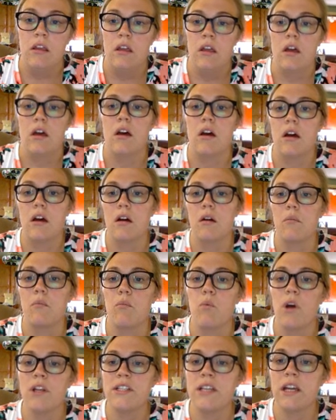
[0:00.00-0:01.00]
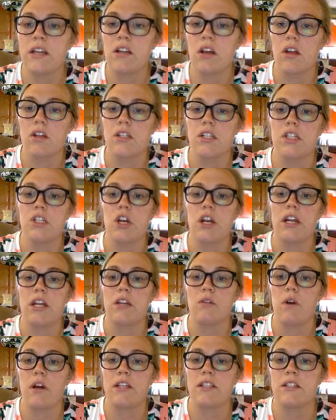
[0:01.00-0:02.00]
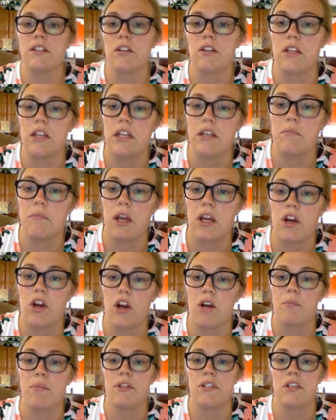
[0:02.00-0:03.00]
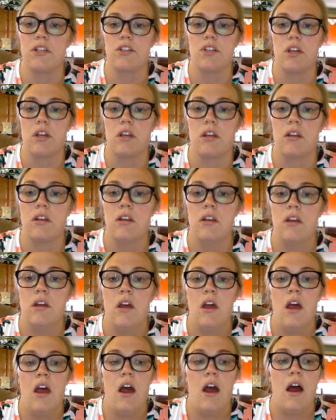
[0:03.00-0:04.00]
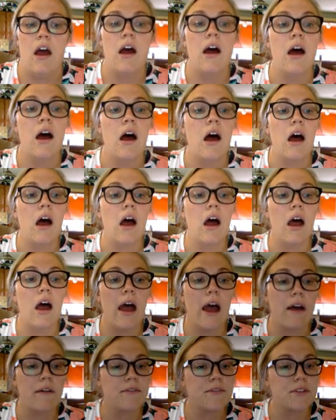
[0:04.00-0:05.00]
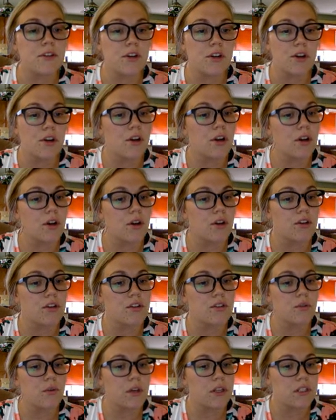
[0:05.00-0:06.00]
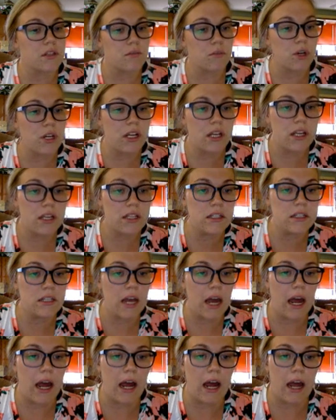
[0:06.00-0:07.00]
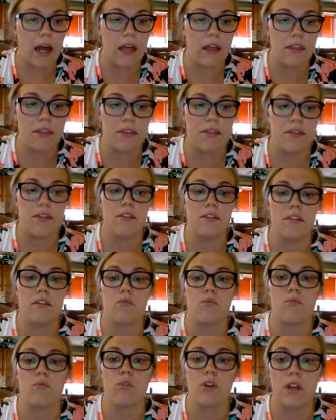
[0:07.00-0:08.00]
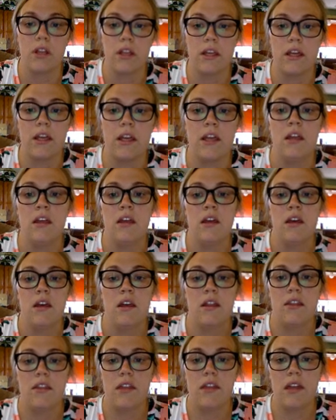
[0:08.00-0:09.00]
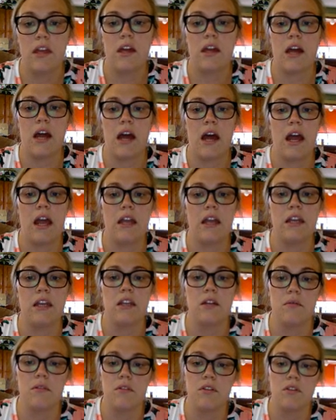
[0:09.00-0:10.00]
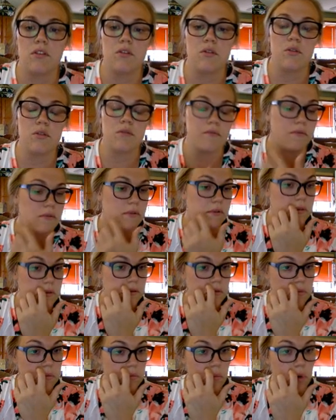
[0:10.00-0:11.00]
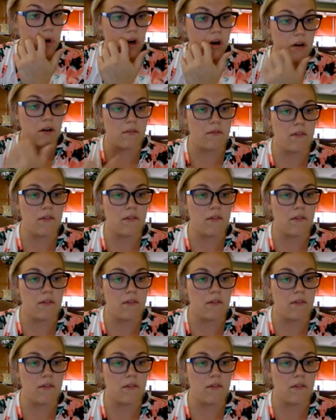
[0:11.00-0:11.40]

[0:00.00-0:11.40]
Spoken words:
What technology training do I still need in my current position? After doing some readings, really think I need to use more